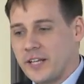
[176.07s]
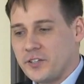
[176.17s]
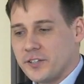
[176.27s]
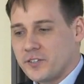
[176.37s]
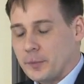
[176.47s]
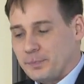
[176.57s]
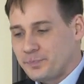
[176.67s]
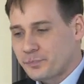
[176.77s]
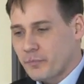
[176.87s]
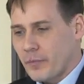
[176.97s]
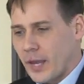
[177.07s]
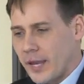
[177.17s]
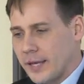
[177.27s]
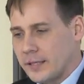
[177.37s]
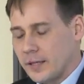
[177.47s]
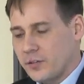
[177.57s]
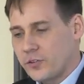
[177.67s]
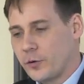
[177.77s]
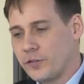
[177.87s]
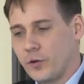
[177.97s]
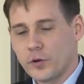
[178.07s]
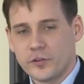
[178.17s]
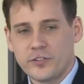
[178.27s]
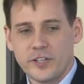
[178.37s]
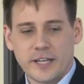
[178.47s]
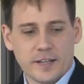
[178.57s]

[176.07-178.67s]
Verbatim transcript: engines, and uh, so did Volker Sick.